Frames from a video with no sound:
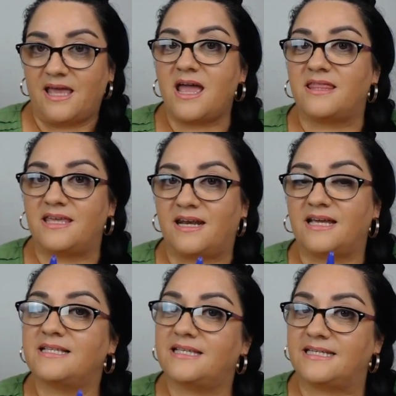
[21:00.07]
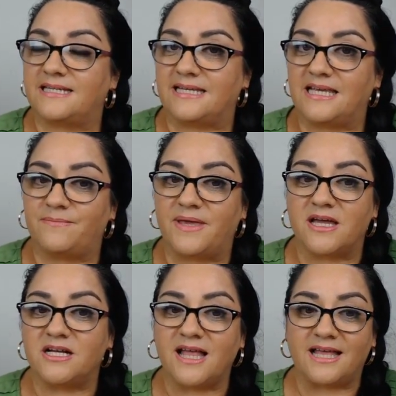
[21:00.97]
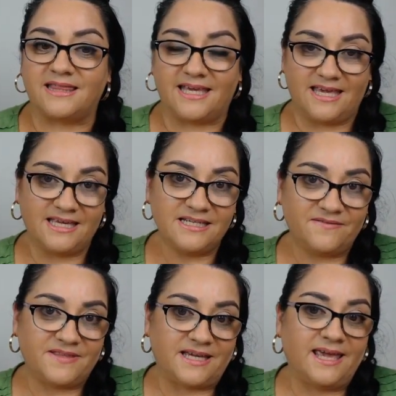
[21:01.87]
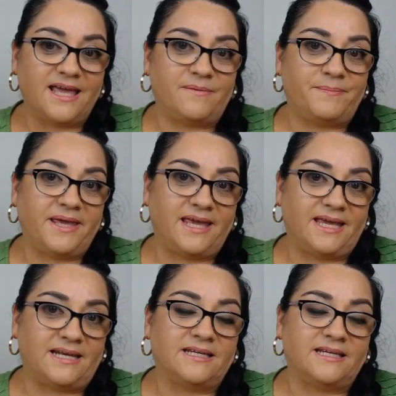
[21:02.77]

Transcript: and then I send an email at the end of the campaign,